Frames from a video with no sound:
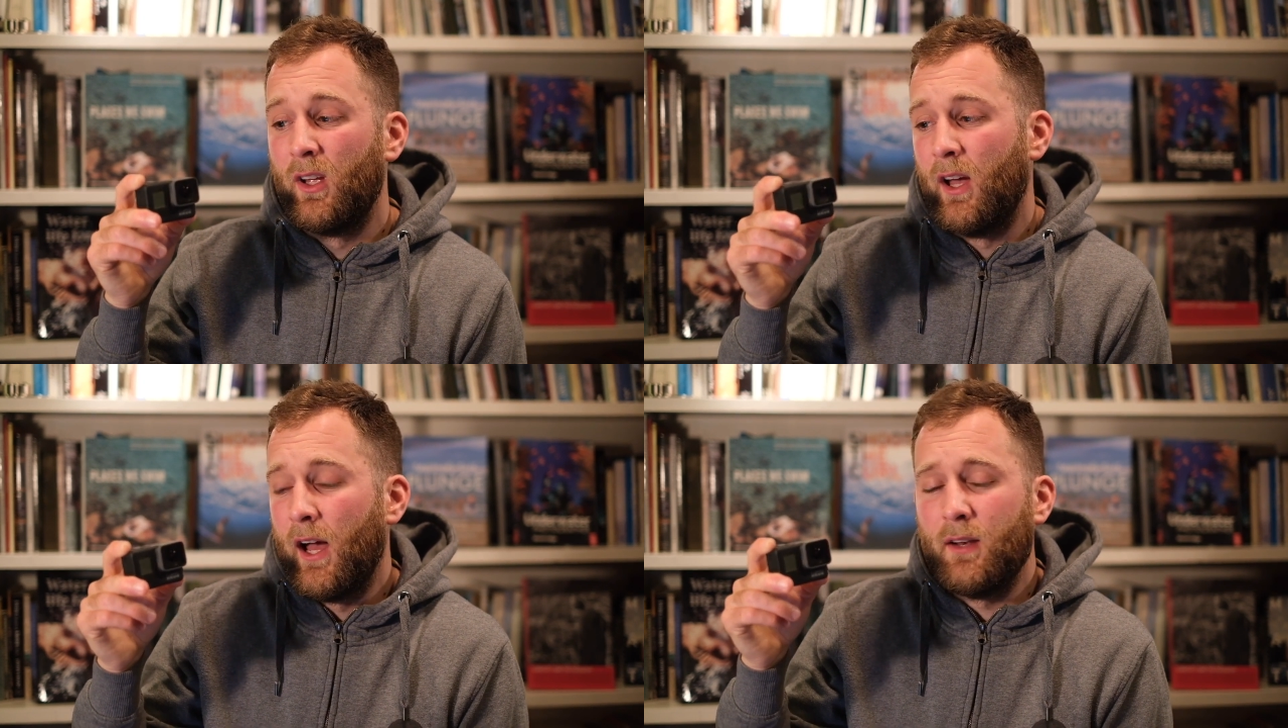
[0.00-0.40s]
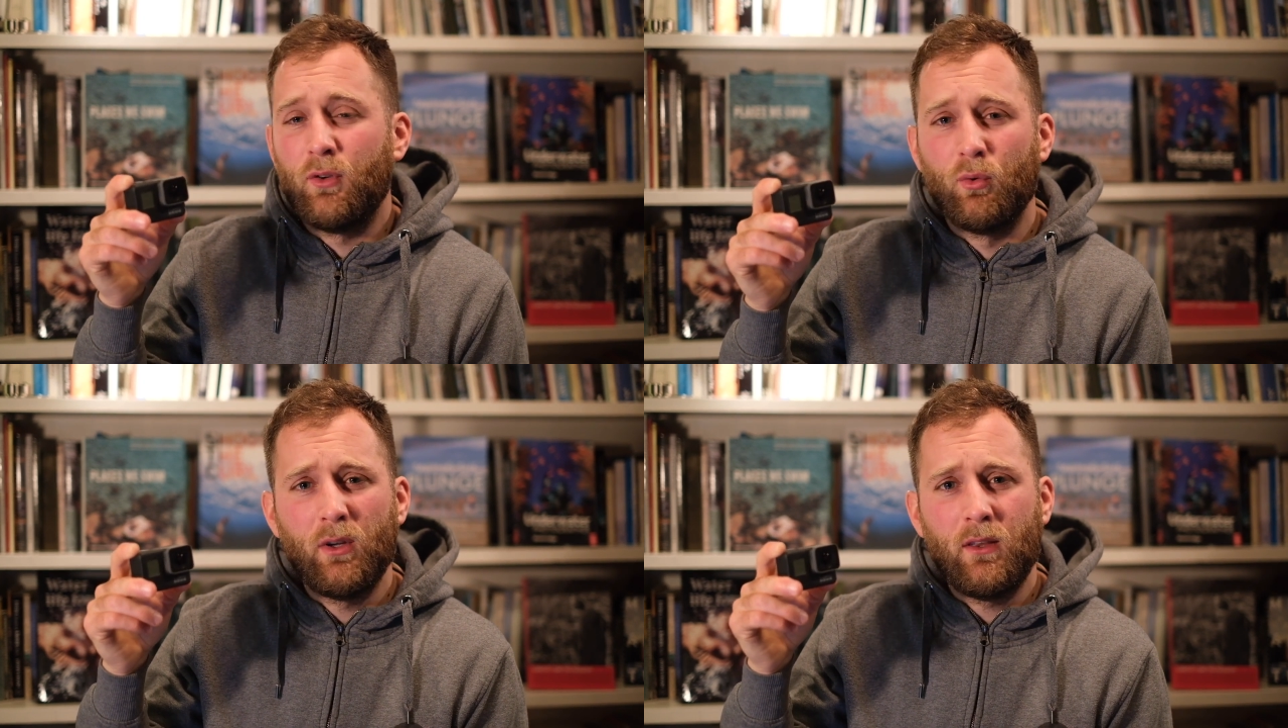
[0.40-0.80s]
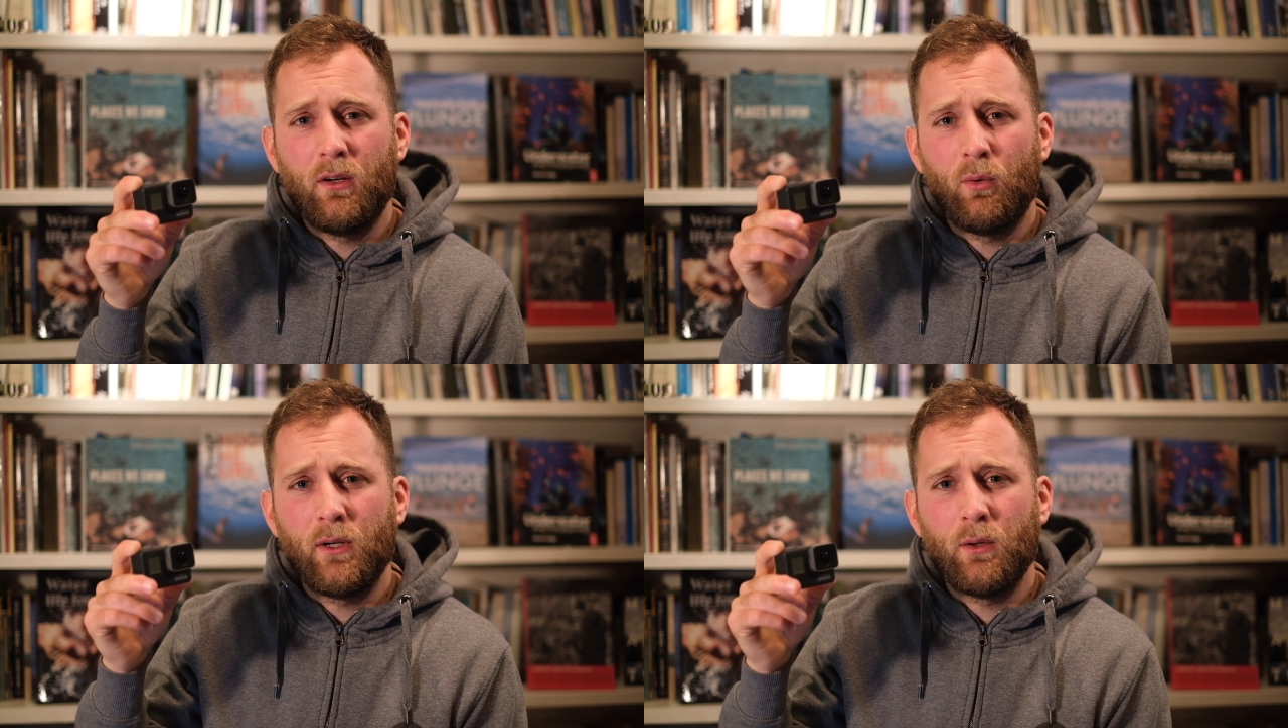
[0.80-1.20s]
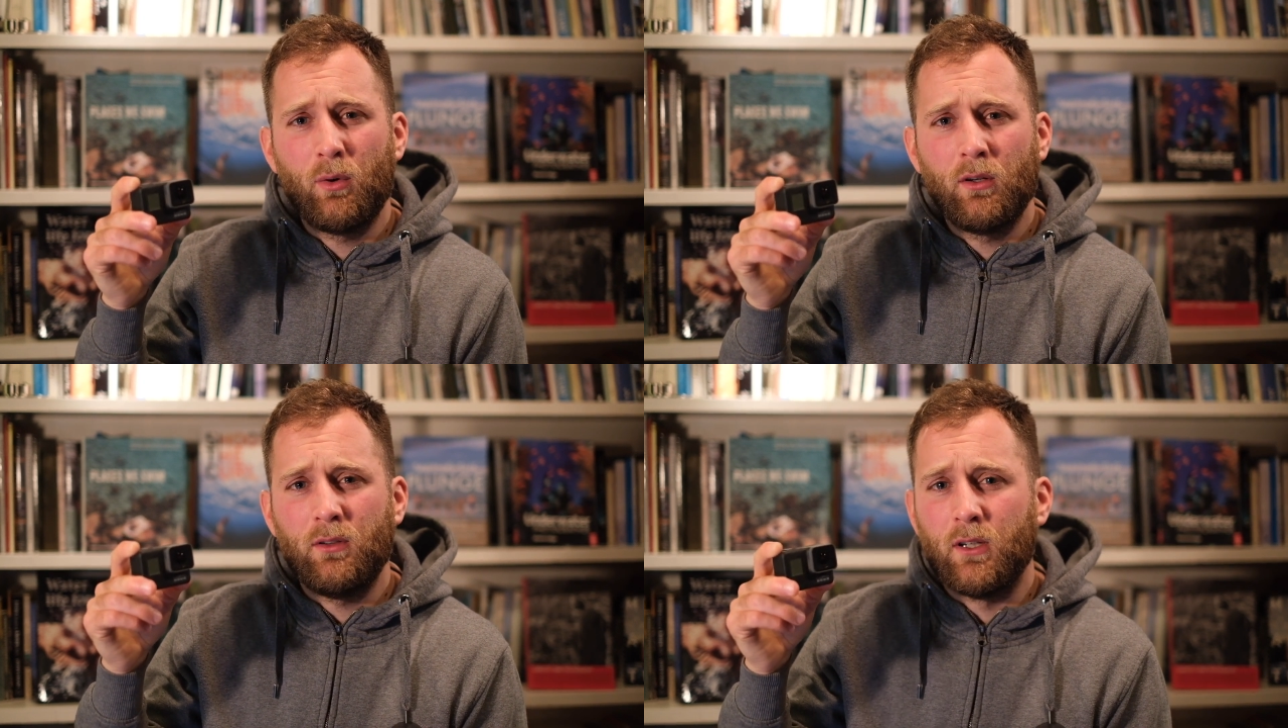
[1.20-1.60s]
And if you really know what you
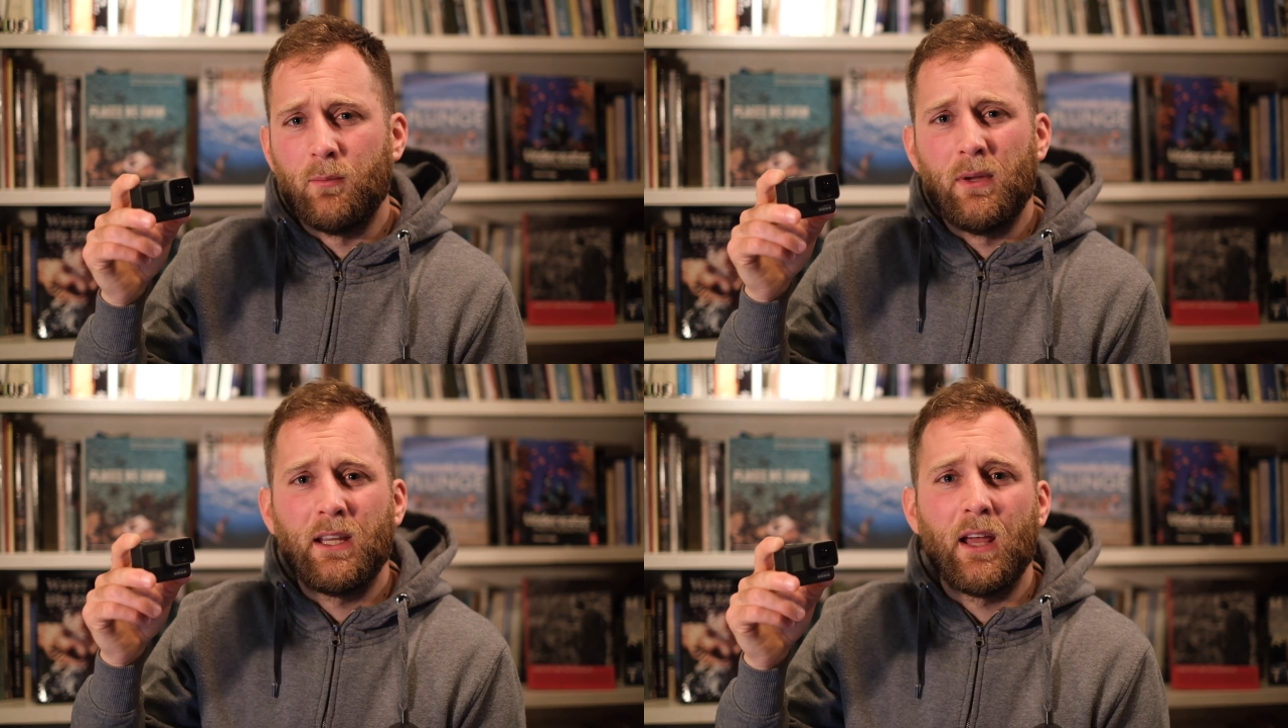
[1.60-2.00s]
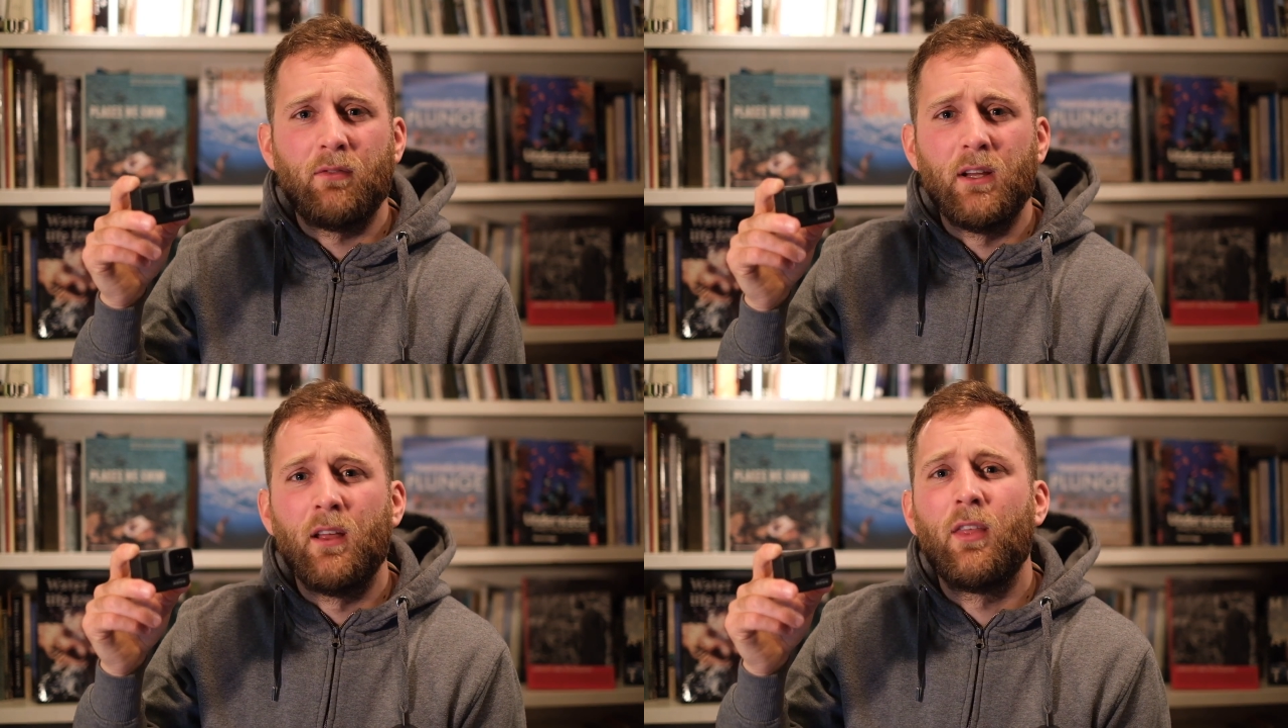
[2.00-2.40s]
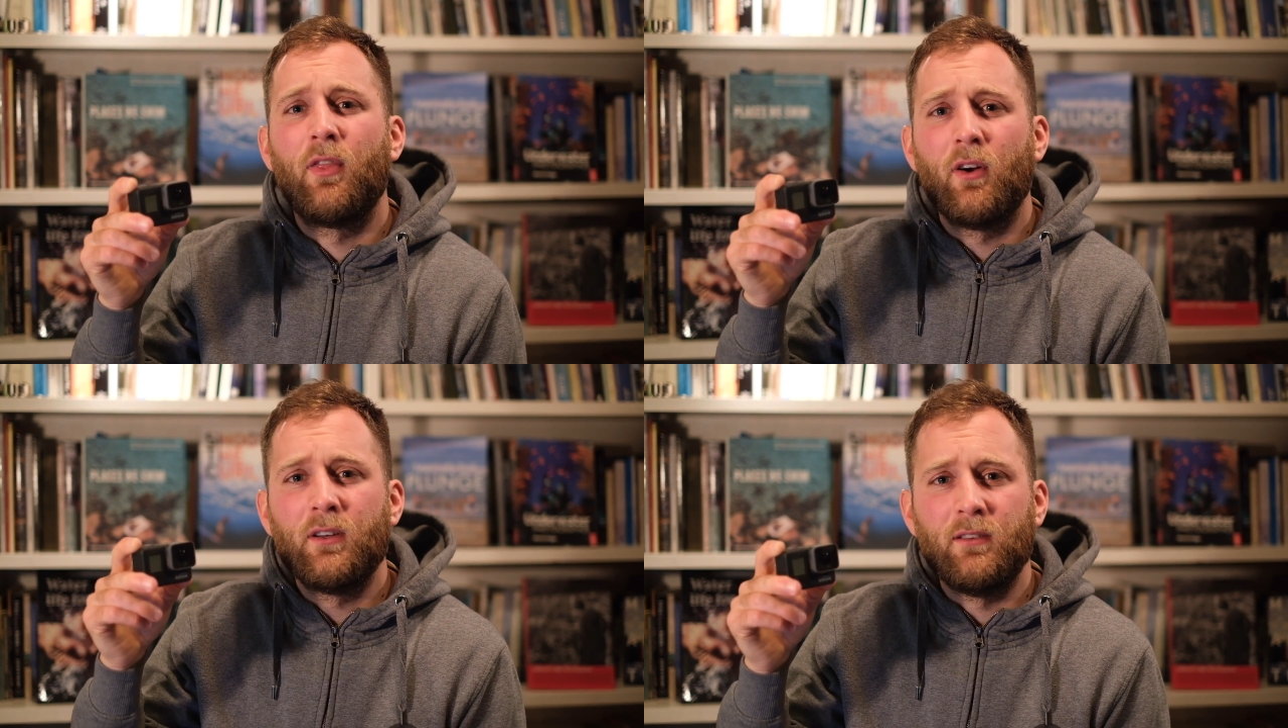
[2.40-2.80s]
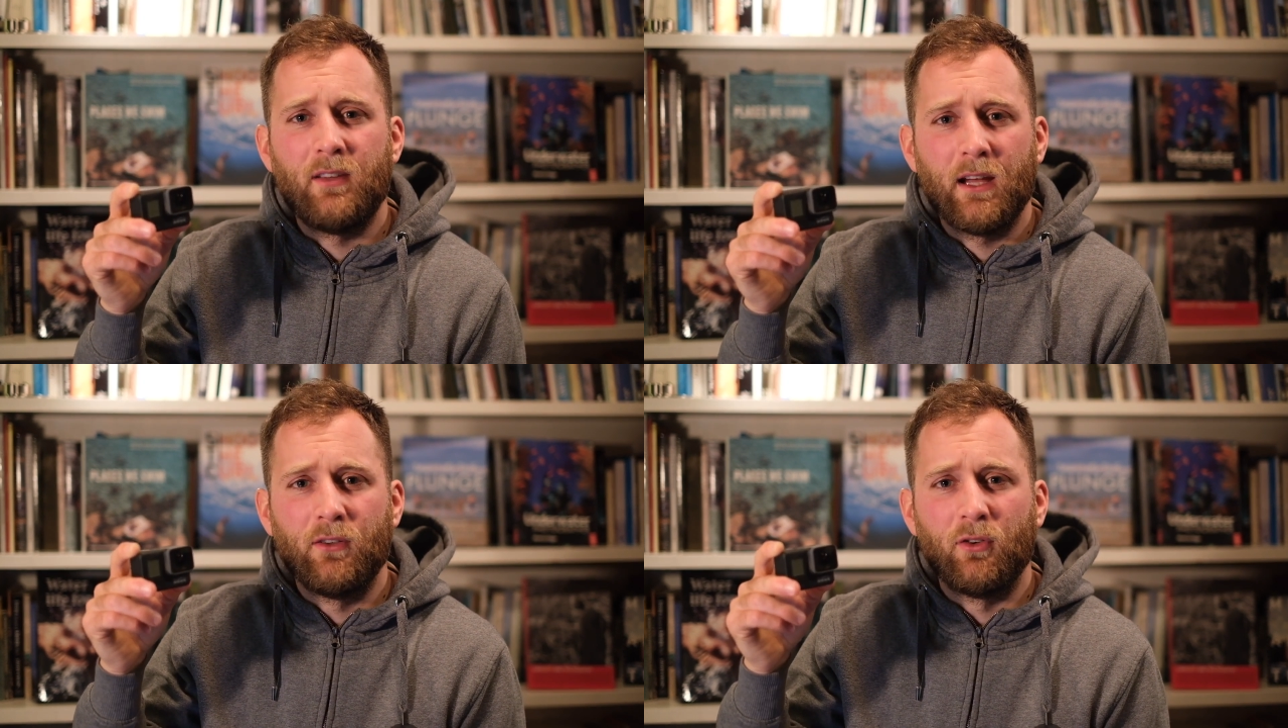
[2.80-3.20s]
want, you can make it every 30
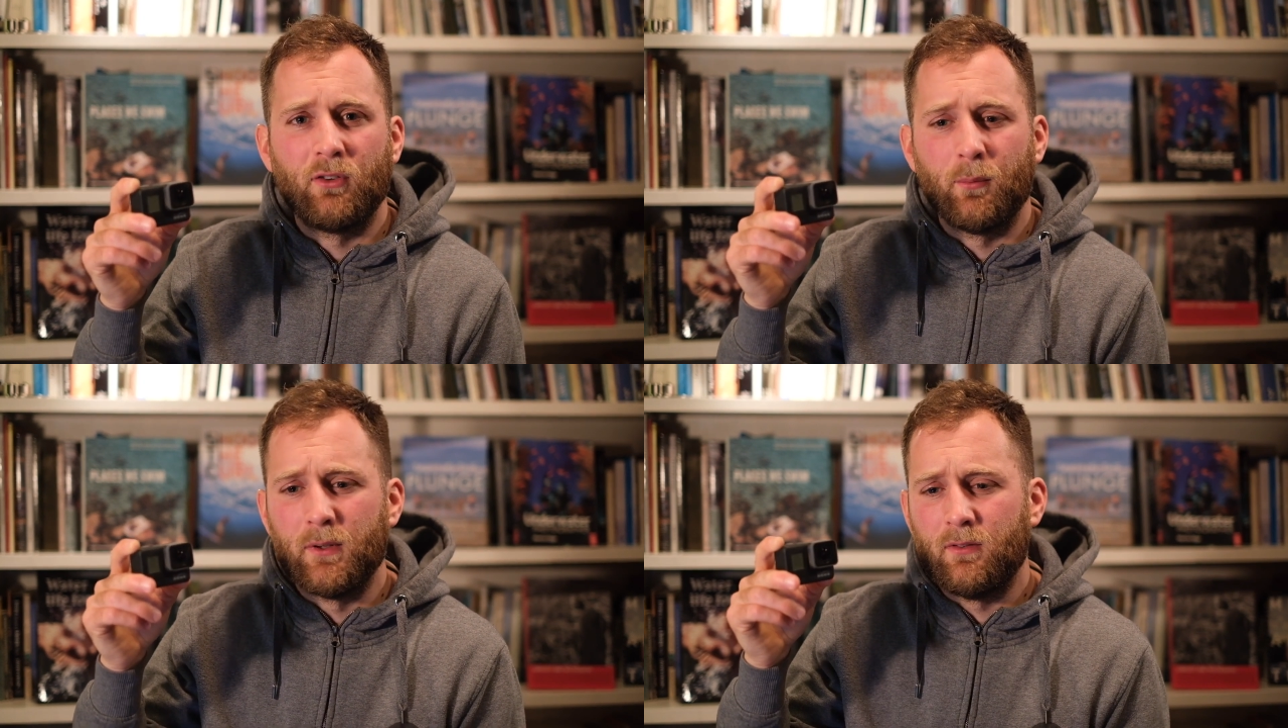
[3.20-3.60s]
seconds or something,